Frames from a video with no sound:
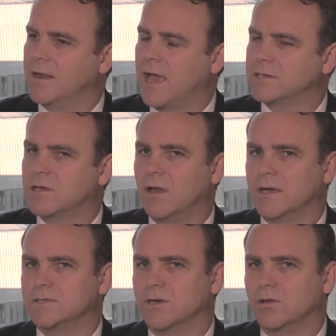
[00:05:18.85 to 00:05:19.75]
And as
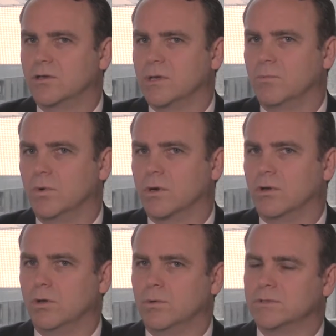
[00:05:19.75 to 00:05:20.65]
clients are looking
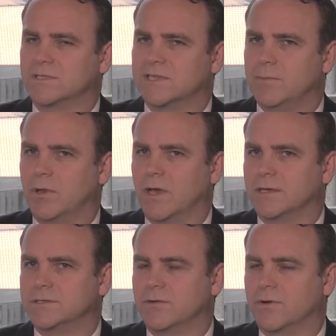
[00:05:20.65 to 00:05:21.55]
more global to
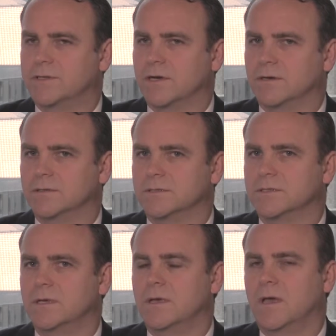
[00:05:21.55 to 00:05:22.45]
stabilize their
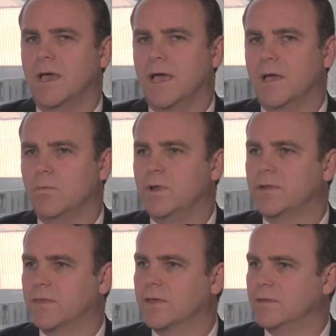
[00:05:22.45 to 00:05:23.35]
returns,
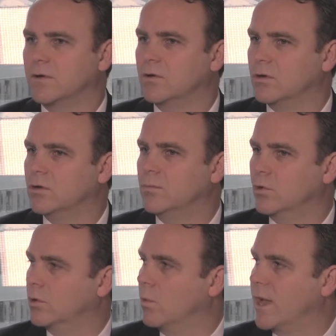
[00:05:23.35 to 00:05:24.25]
we're thinking they're going to
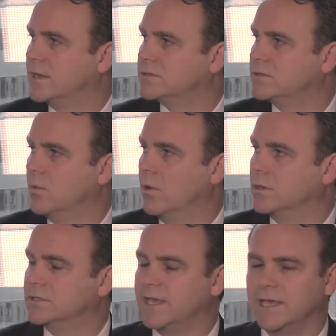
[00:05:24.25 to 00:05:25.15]
go more west
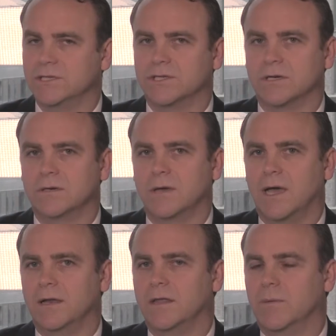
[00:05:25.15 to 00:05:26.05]
towards Asia
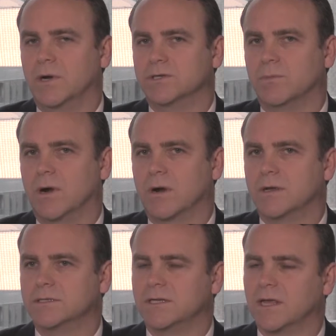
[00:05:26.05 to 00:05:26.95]
and the emerging
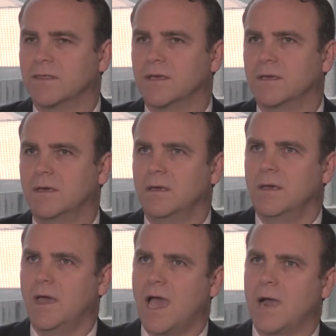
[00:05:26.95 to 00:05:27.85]
markets. And I think
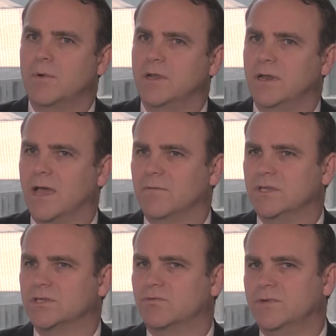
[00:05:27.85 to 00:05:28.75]
Aberdeen,
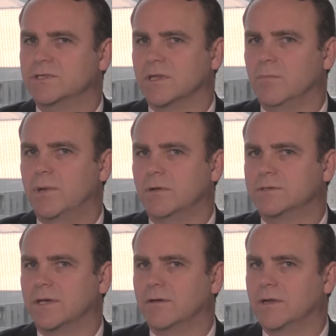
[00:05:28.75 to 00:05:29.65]
having just recently
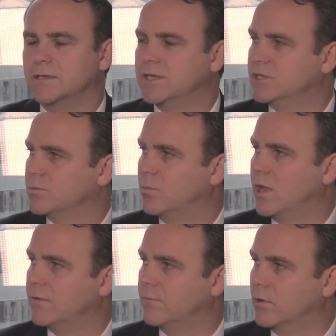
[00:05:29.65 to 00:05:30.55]
built out its Asian
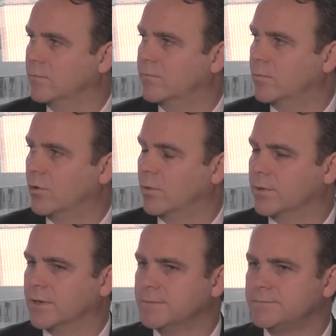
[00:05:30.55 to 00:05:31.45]
platform for
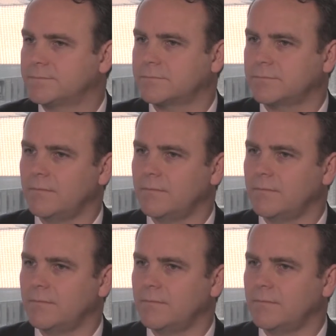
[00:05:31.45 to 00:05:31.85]
property,